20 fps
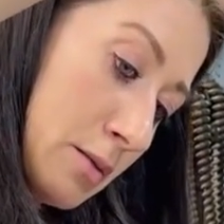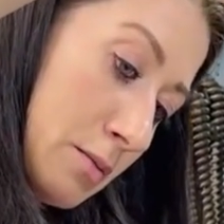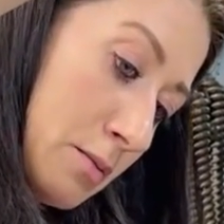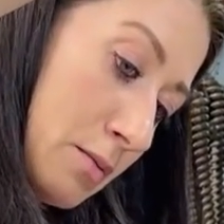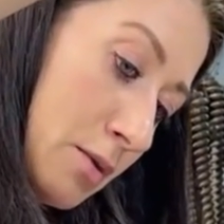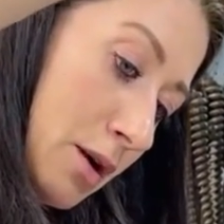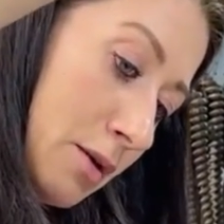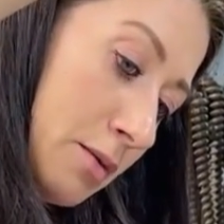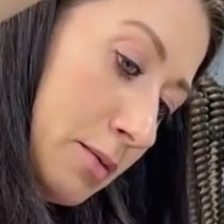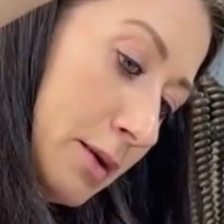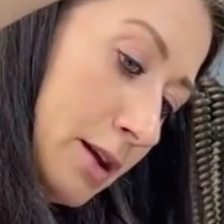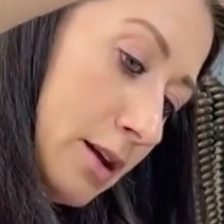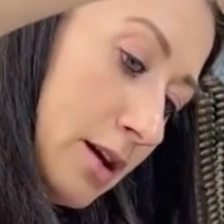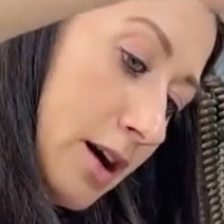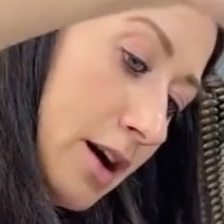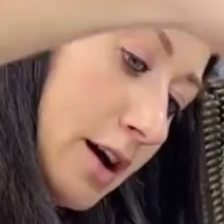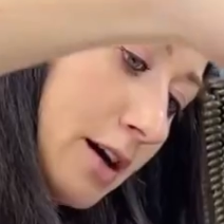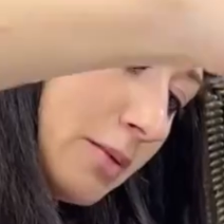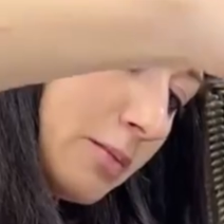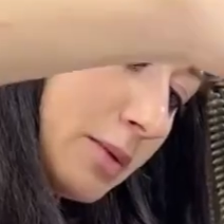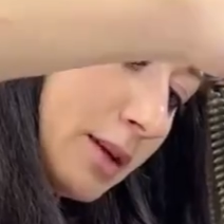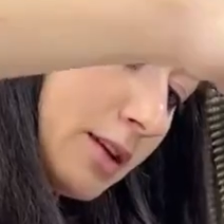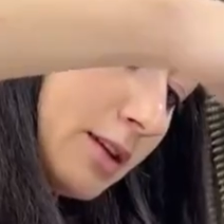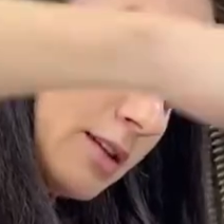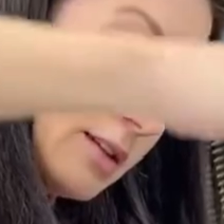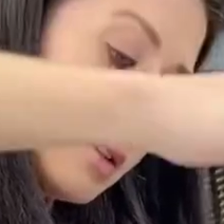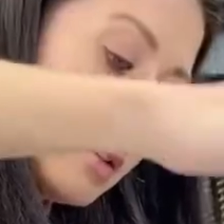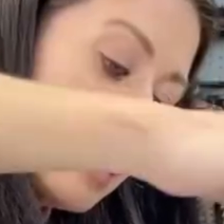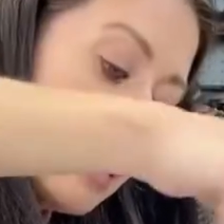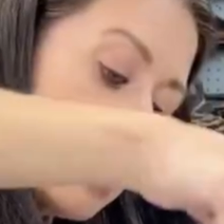Probably not,
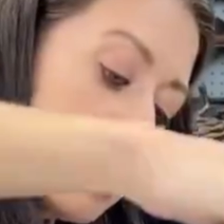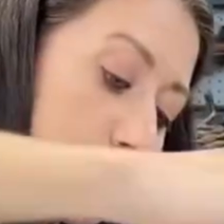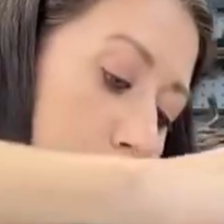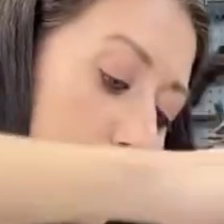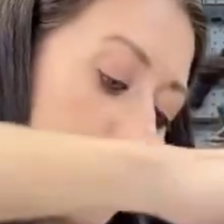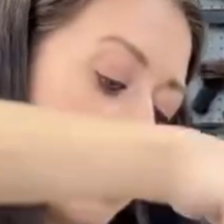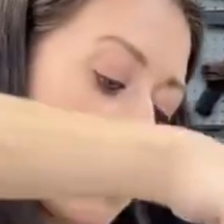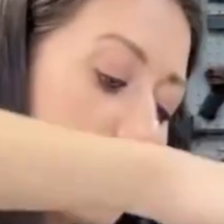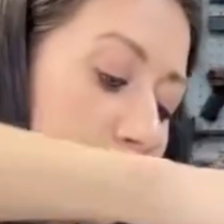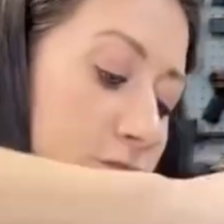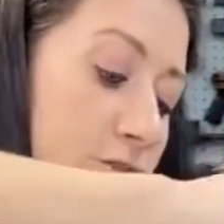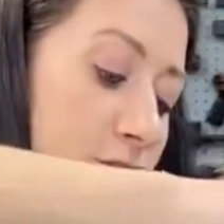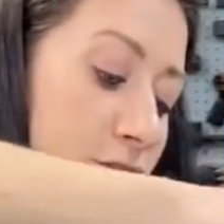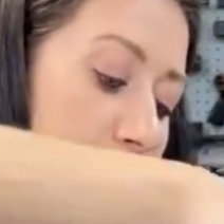because the suppressor is